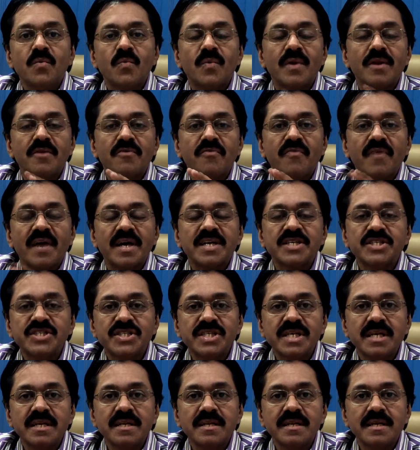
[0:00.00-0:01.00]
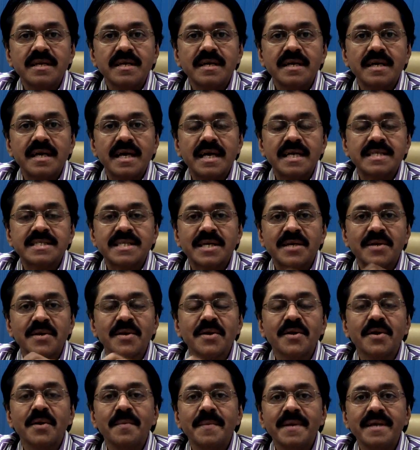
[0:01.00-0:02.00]
will function as a
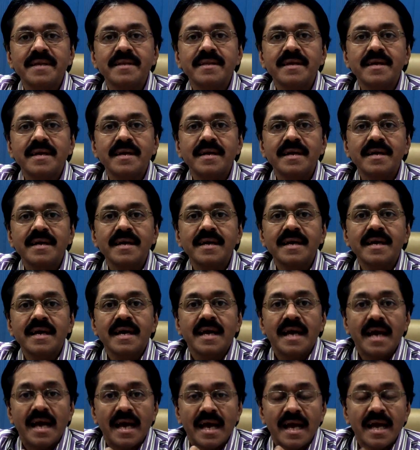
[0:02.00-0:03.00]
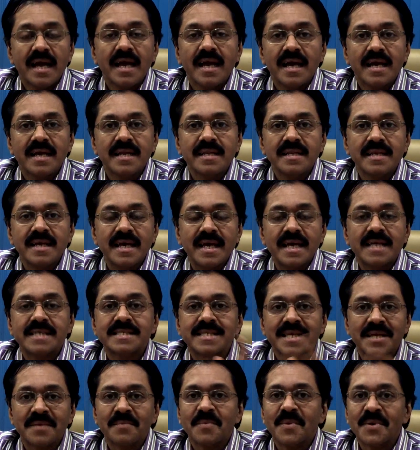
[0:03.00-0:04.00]
glucometer and
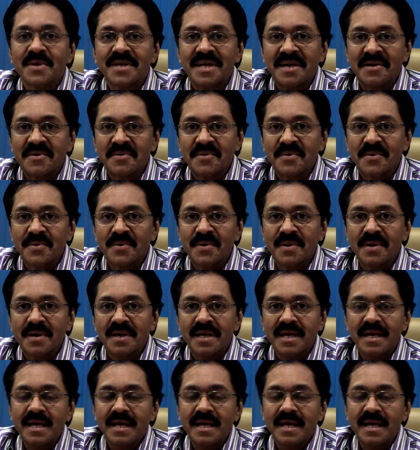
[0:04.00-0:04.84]
as a remote control,